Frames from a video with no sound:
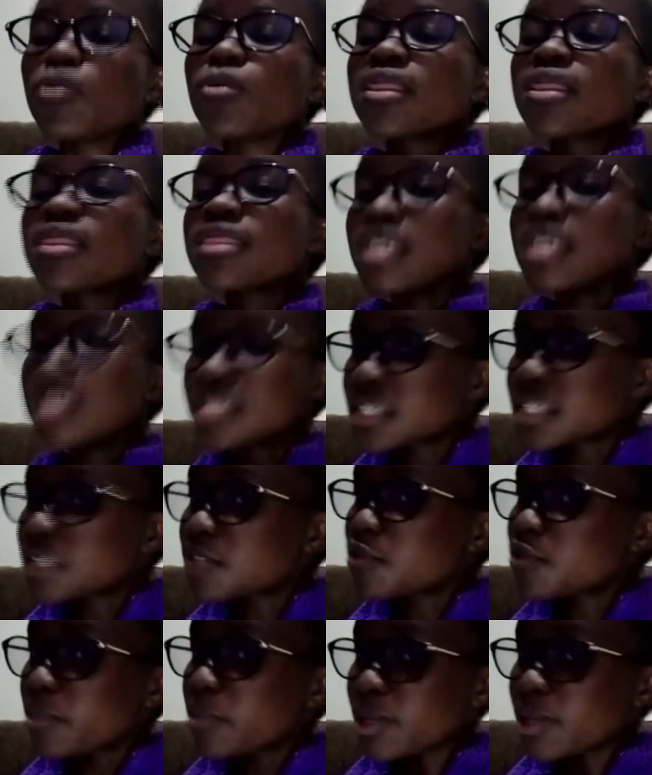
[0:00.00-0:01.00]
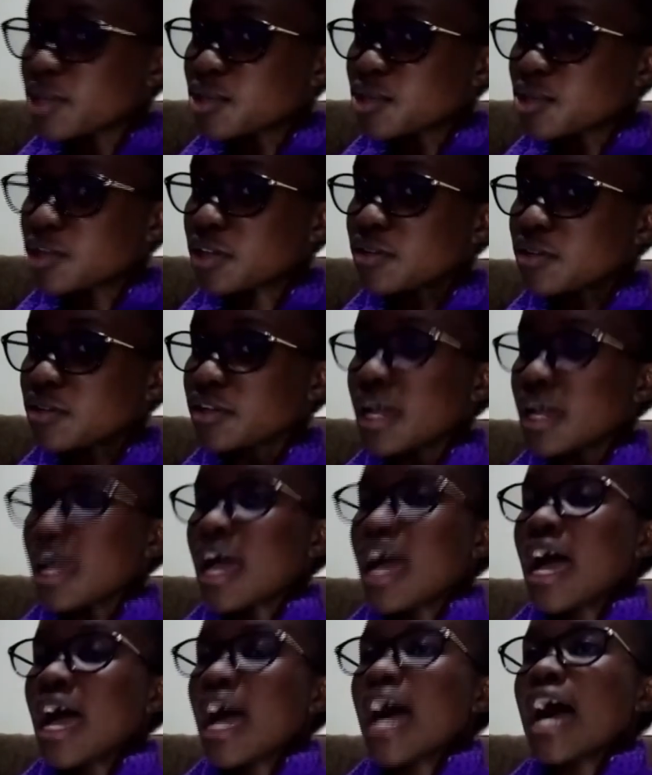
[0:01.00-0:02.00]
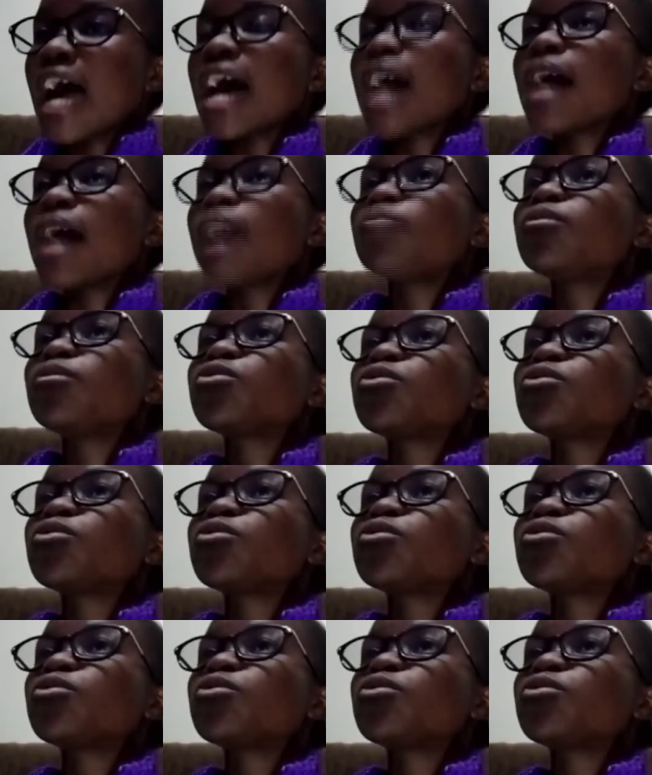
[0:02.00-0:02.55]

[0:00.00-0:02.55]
with this information. Um,